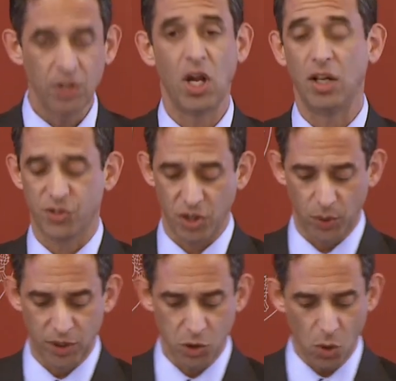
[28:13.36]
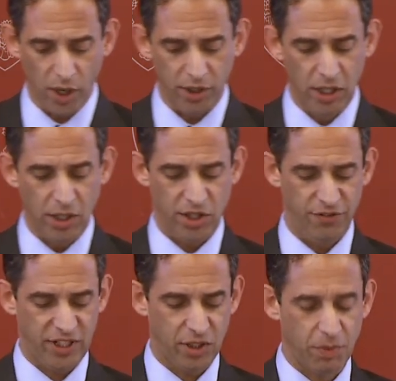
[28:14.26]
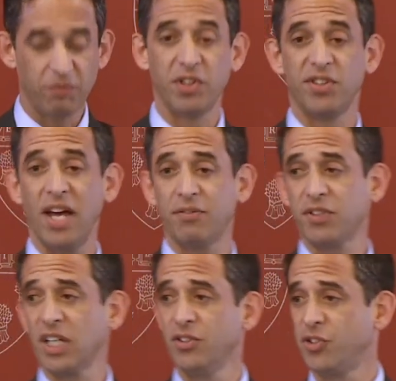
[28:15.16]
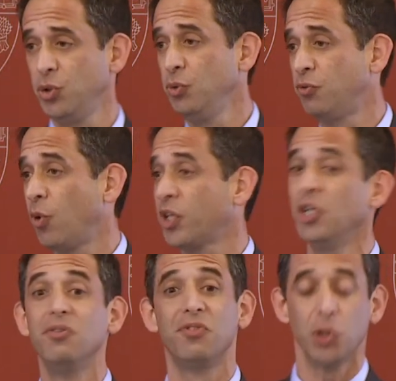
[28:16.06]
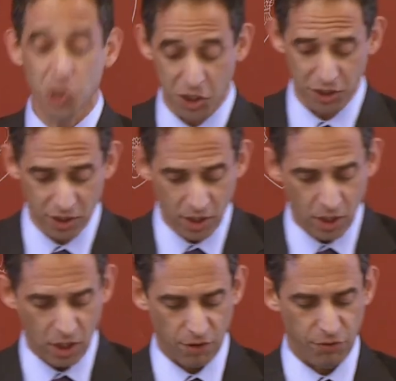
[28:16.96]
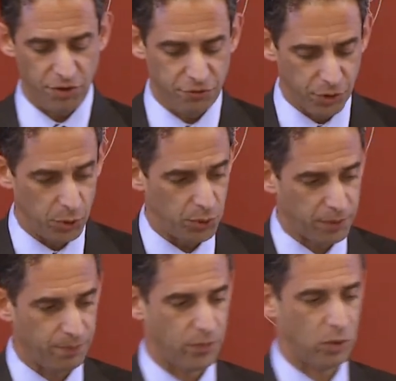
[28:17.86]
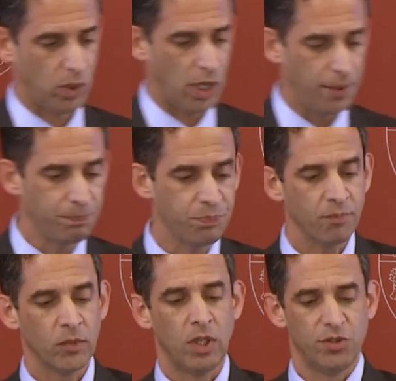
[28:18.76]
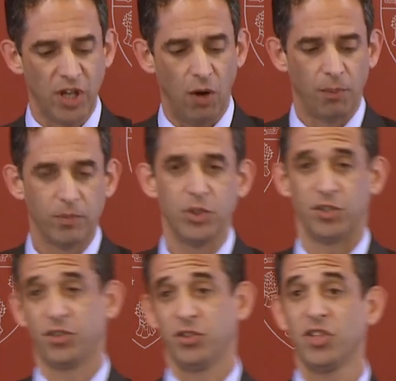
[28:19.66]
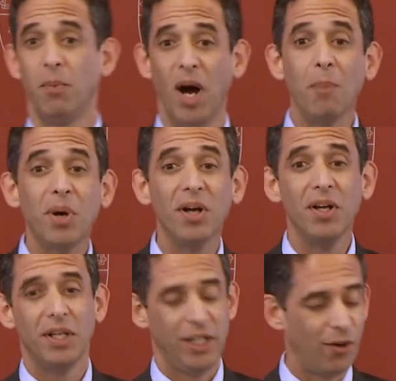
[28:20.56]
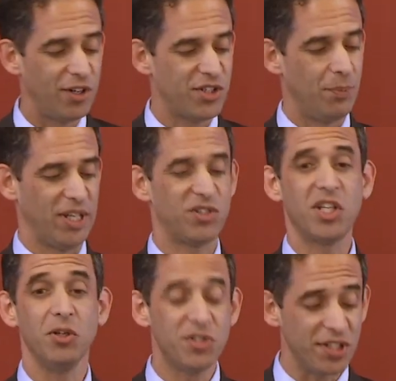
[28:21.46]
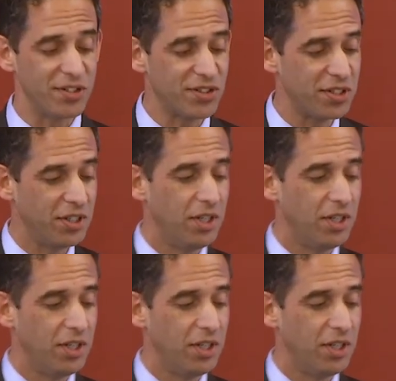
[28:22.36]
Not so in tort. The victim of the theft can sue for conversion of the food. Right? So, just to sum up, here are some excuses,